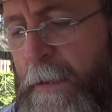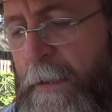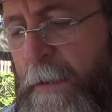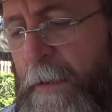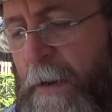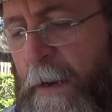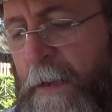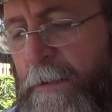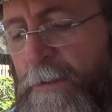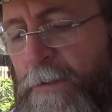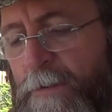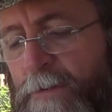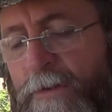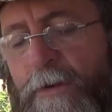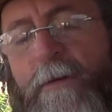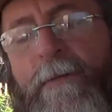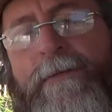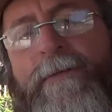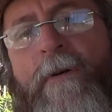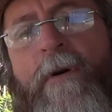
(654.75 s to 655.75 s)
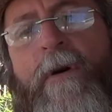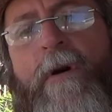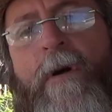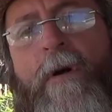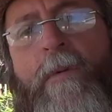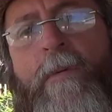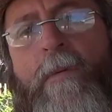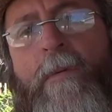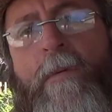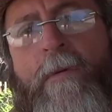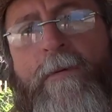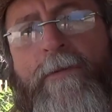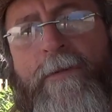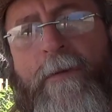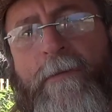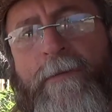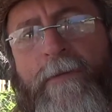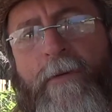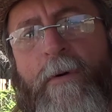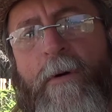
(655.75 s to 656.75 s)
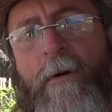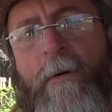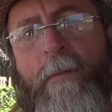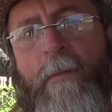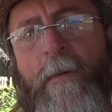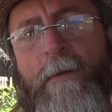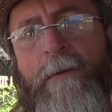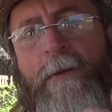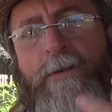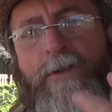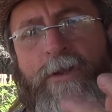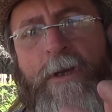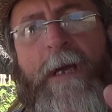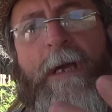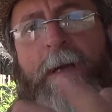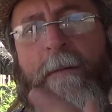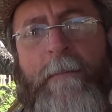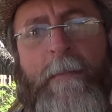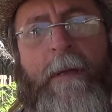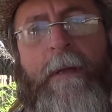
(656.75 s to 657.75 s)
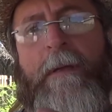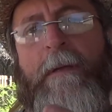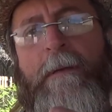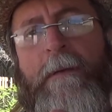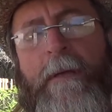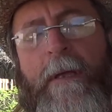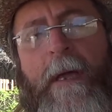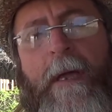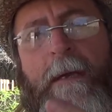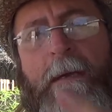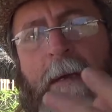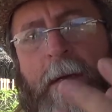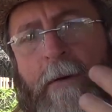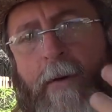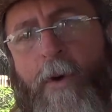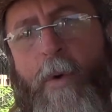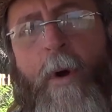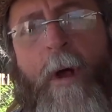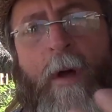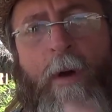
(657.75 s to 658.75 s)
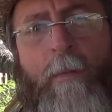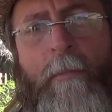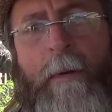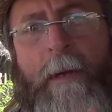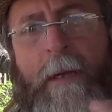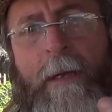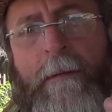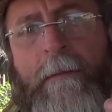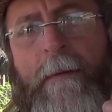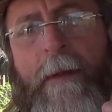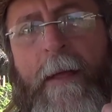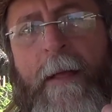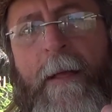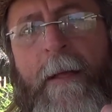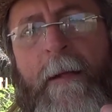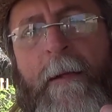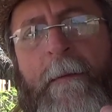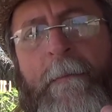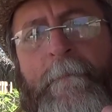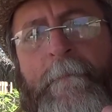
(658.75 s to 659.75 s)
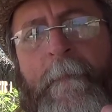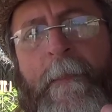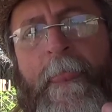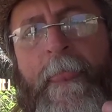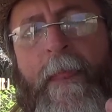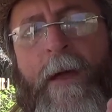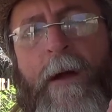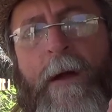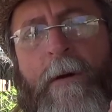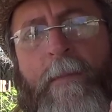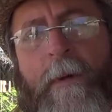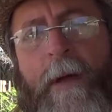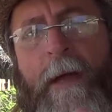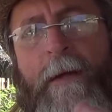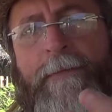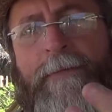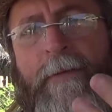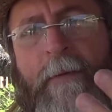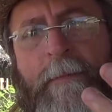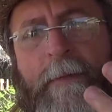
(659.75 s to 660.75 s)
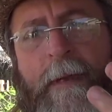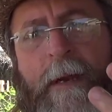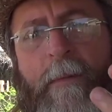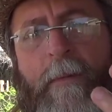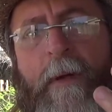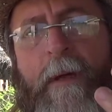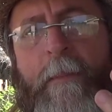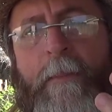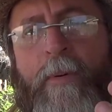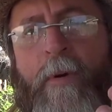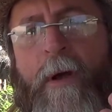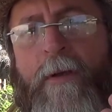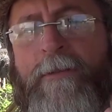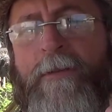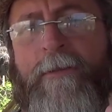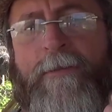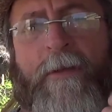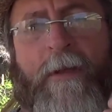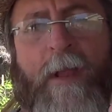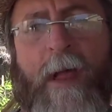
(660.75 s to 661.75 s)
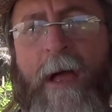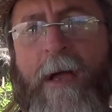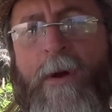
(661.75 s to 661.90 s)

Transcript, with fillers: All right, so so far, so far with the chicken meat and the quail meat, uh, we have something that we could process a lot